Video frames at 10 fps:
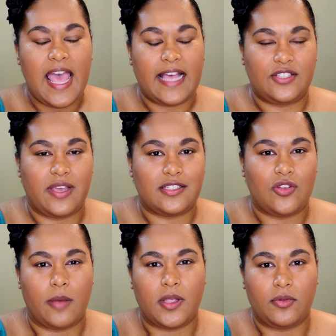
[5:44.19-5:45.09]
As you guys
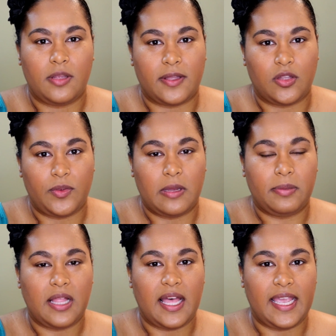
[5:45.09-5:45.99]
know, I'm not really about the
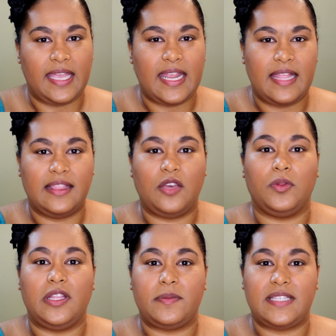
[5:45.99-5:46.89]
reapplying. And
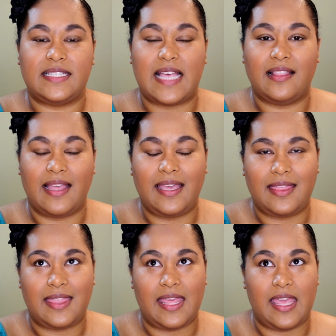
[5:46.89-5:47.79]
liquid lipsticks, I
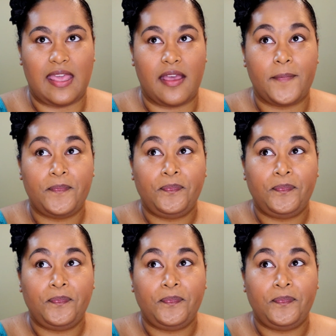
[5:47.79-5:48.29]
like the...